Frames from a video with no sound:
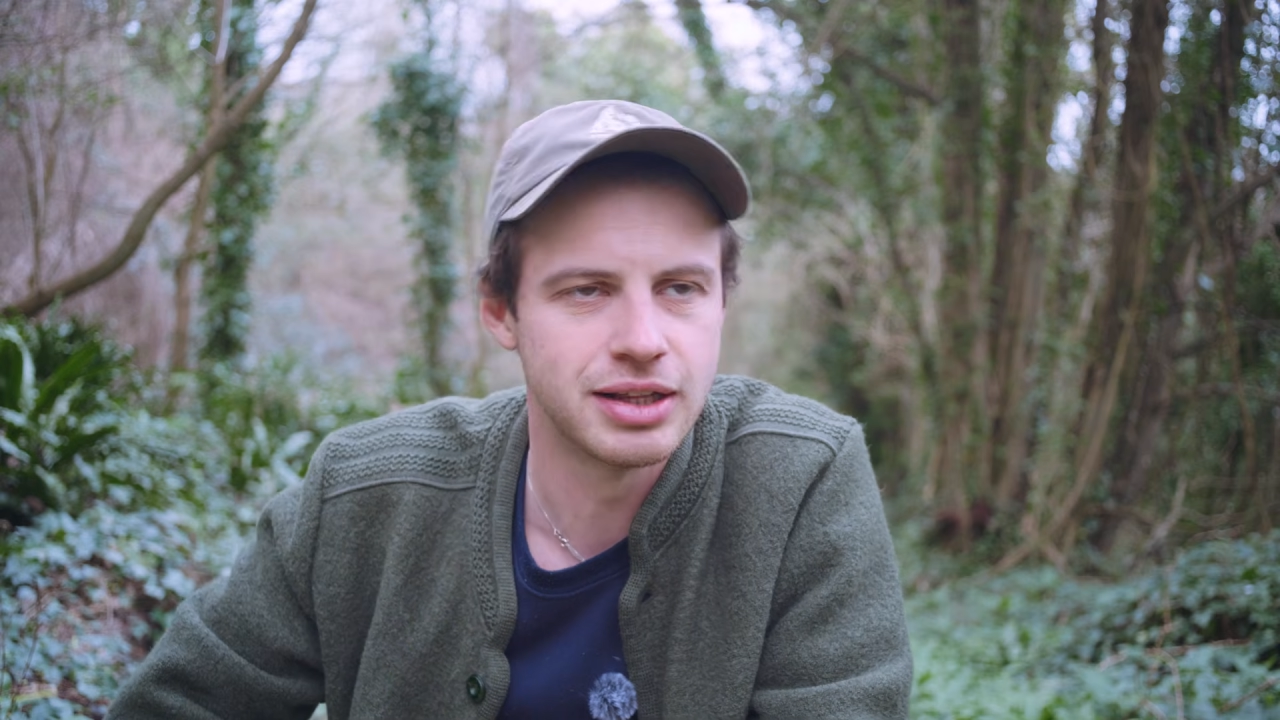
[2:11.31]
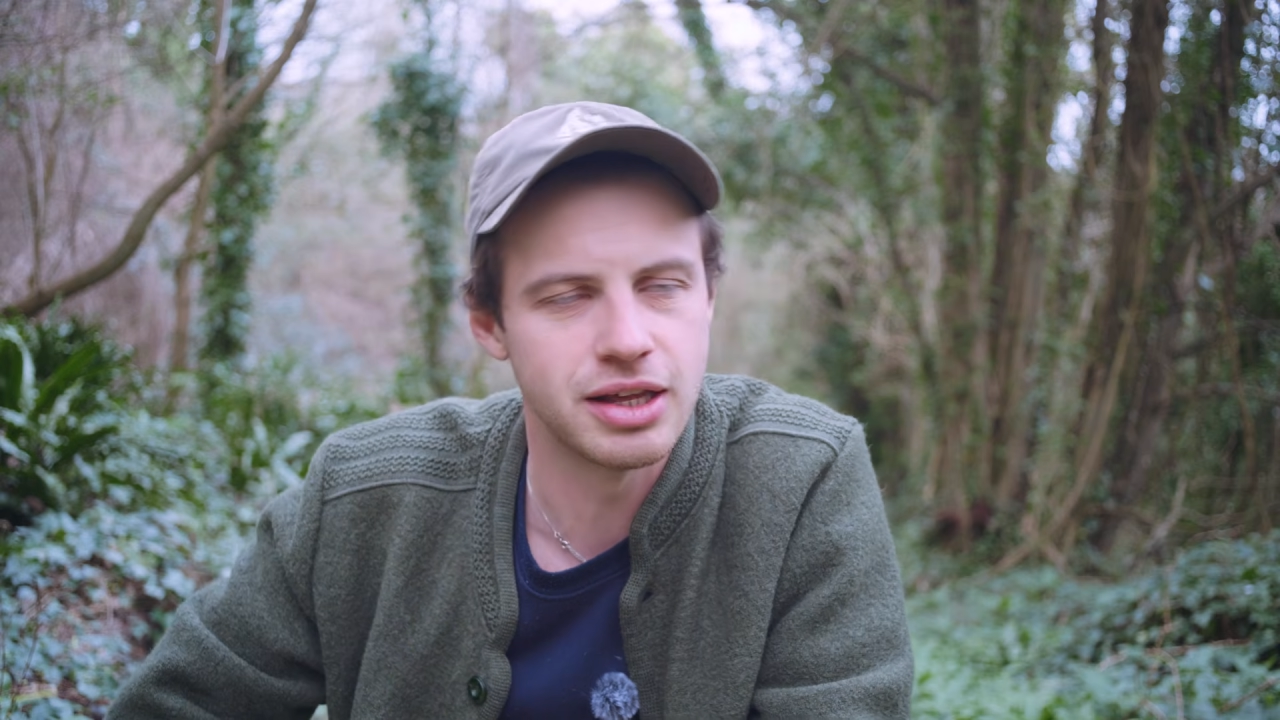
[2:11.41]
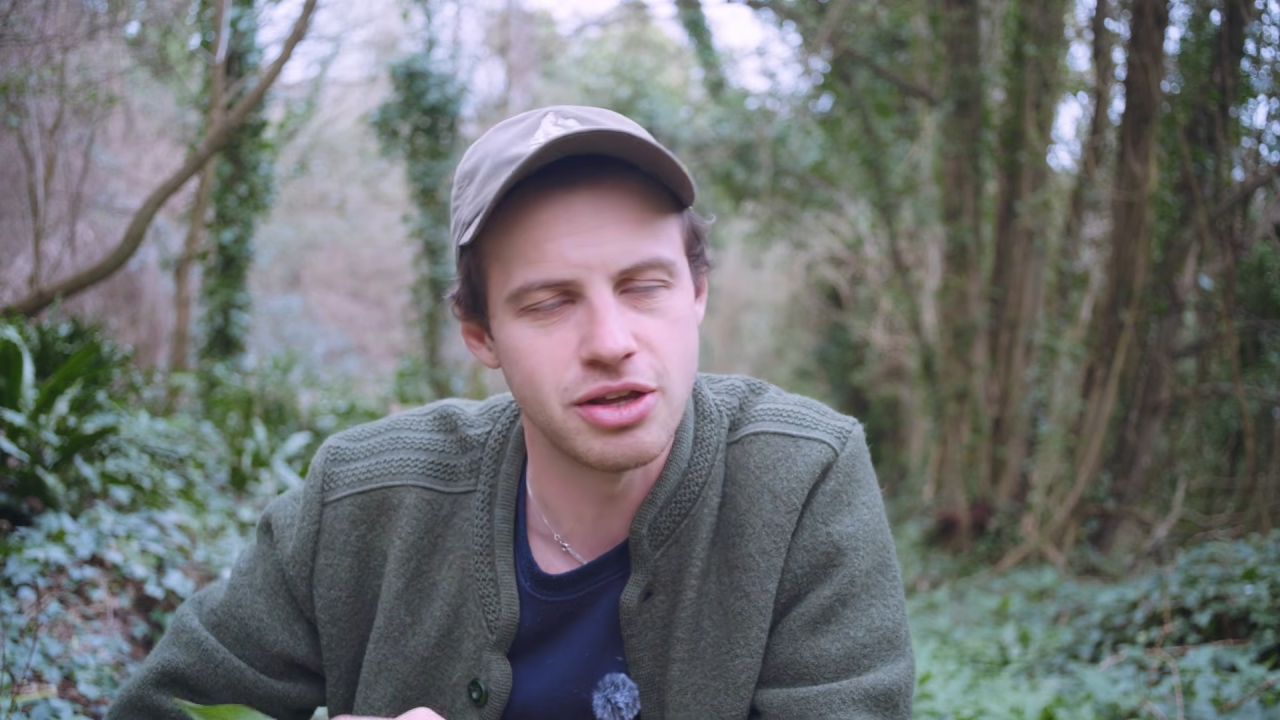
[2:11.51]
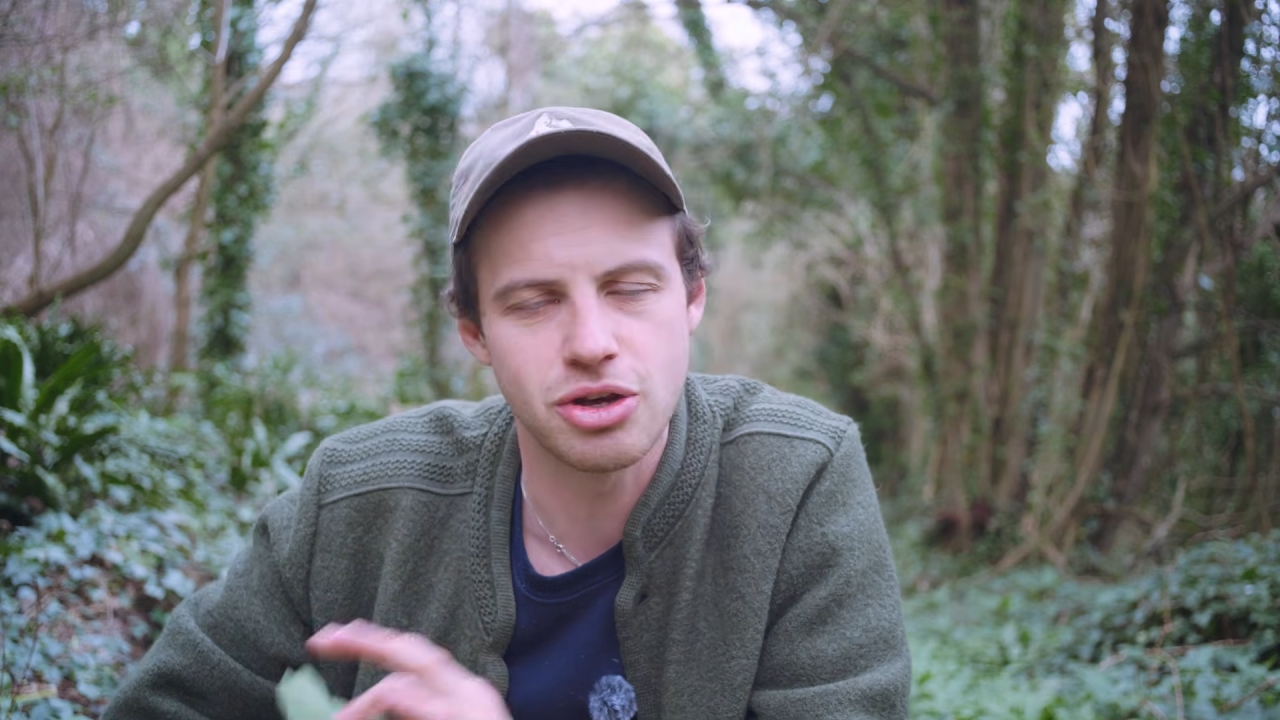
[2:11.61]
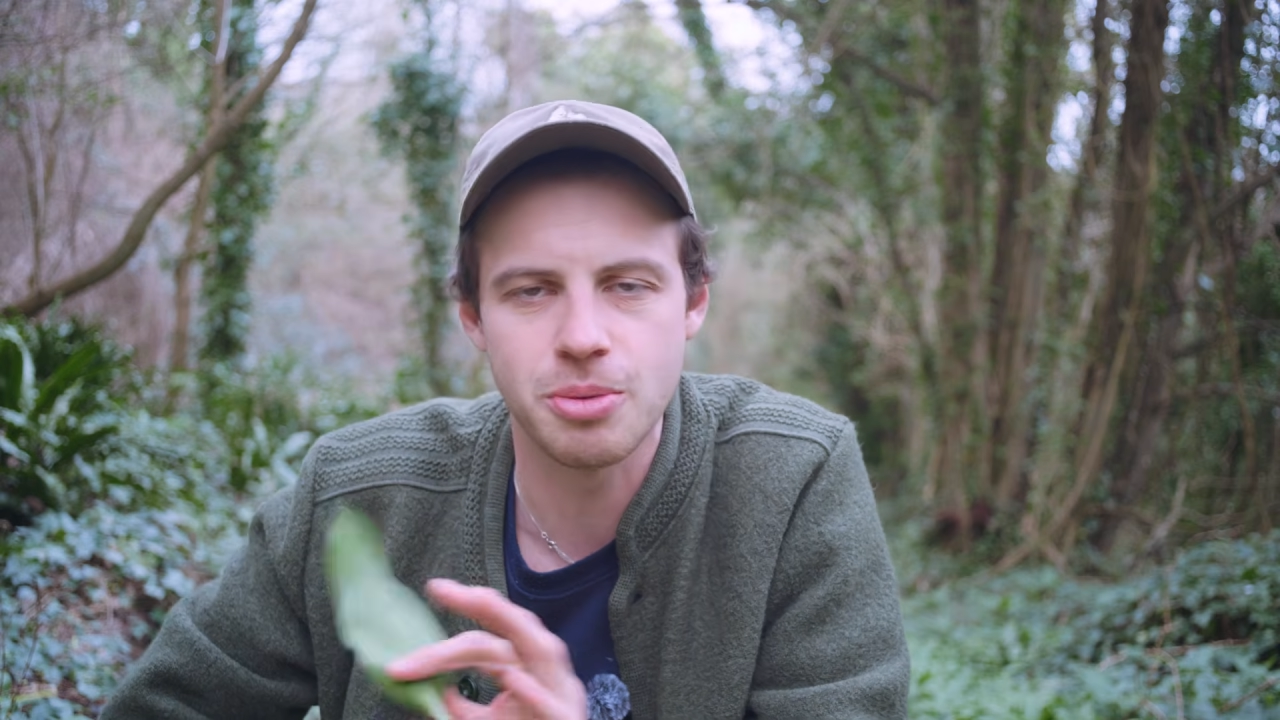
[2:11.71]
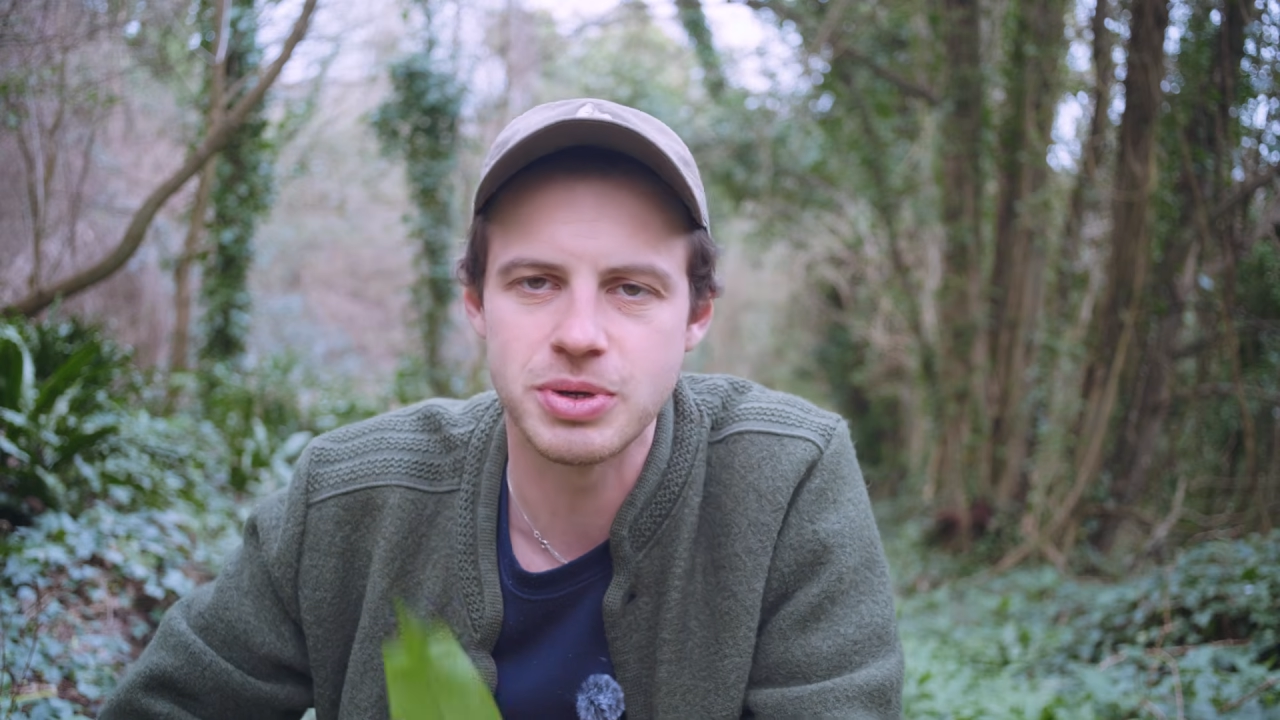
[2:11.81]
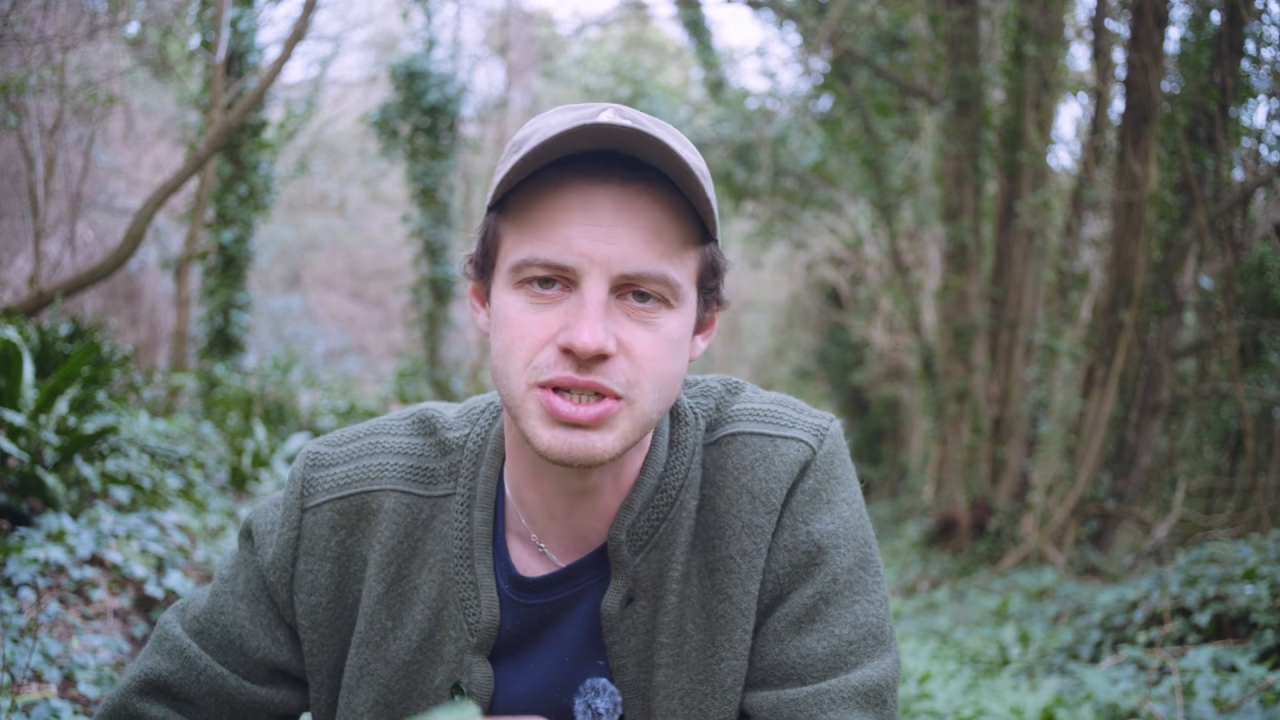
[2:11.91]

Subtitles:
that you could